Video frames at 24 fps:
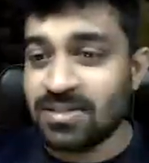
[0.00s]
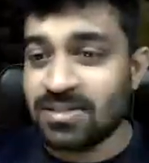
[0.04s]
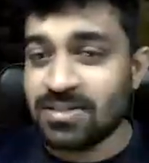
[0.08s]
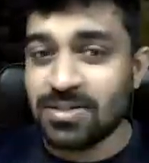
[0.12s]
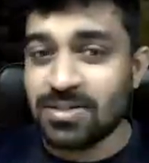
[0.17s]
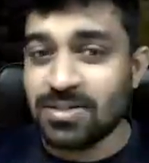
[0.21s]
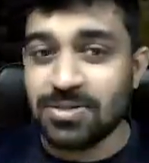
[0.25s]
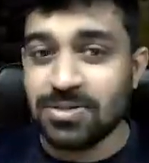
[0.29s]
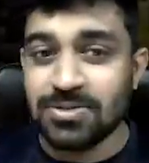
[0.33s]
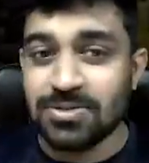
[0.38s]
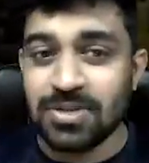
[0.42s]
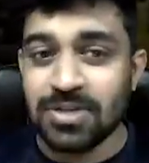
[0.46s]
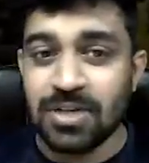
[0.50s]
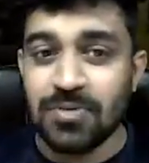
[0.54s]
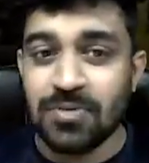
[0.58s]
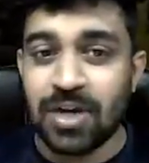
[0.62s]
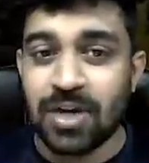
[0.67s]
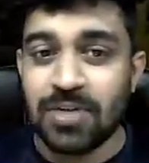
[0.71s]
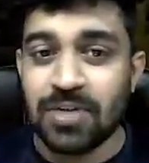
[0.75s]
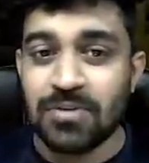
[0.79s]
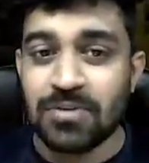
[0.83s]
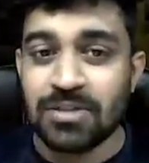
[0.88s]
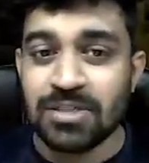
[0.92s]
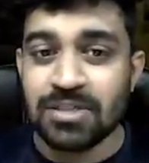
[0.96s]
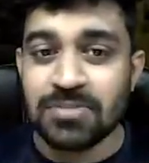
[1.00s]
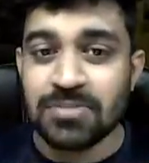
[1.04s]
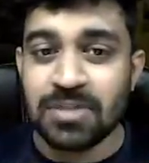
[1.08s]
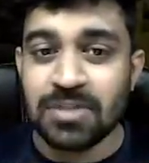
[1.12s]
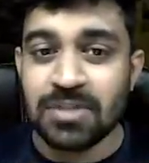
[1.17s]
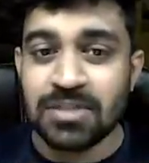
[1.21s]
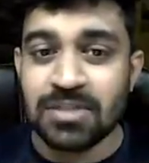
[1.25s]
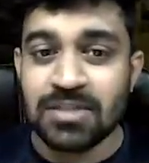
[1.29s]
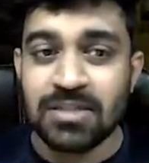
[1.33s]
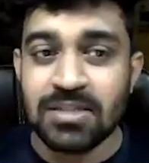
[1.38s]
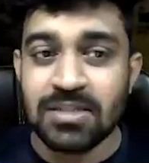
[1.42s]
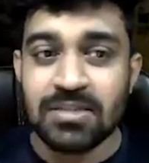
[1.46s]
So usually white would just play
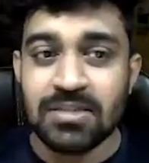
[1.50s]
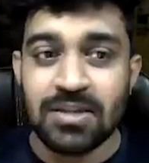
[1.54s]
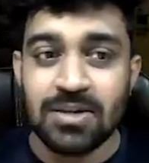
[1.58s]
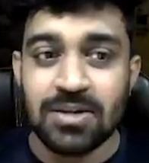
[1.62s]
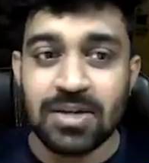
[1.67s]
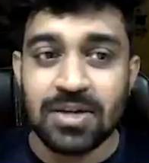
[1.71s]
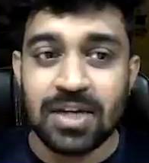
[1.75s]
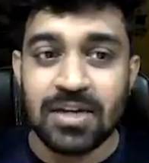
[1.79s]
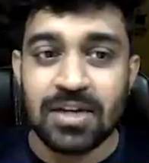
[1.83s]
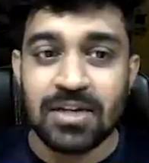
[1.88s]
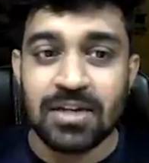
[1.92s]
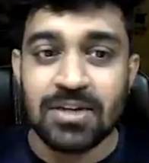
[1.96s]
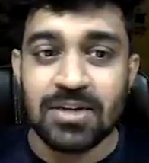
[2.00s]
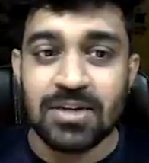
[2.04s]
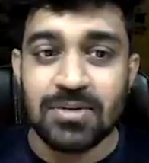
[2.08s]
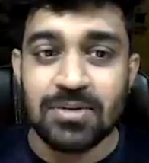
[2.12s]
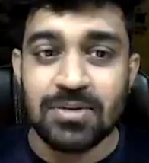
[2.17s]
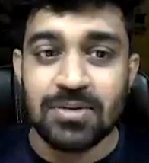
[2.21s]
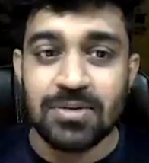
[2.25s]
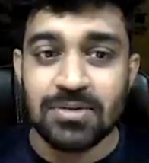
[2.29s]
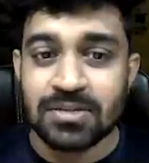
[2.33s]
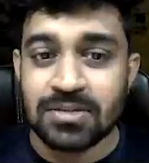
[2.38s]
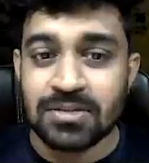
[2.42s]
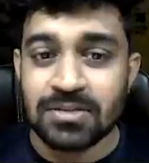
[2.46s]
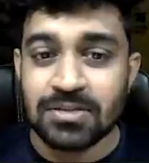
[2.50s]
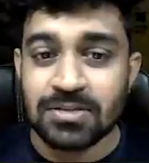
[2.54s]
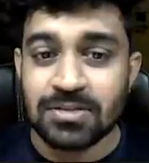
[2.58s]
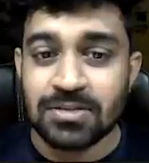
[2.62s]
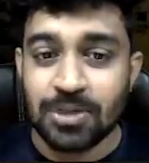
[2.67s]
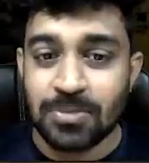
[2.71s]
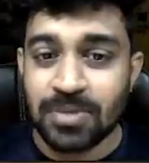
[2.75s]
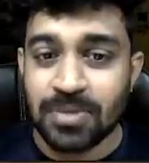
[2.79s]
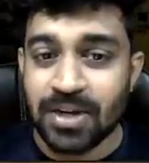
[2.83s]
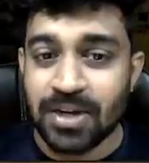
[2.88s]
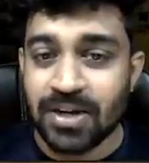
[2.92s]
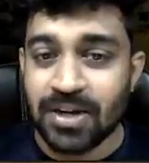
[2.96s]
c3 or knight e2 just to
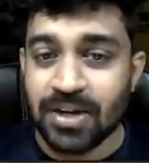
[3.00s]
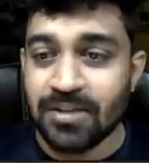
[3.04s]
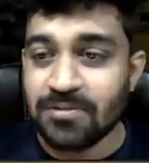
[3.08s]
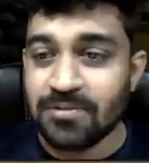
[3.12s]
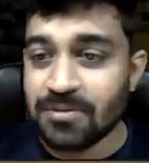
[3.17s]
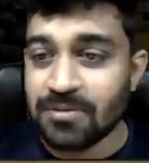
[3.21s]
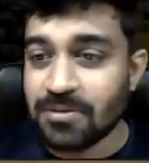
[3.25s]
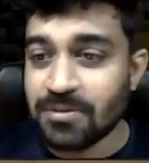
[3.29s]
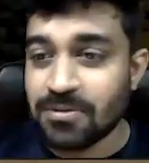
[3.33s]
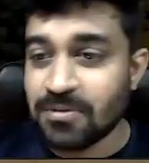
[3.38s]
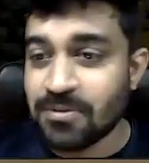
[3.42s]
stop knight d4.